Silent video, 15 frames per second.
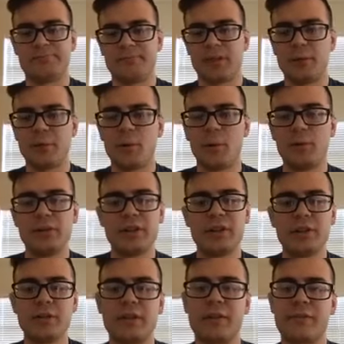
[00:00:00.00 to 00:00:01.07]
it will only
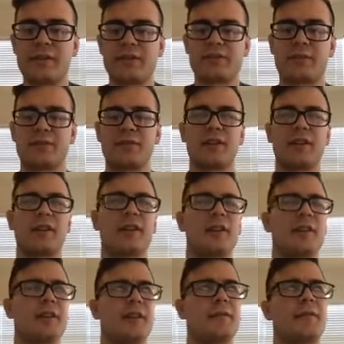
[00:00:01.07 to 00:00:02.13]
do it if it's
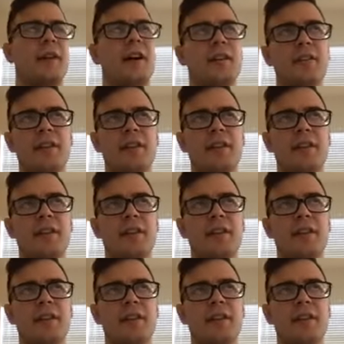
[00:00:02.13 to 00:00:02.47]
a file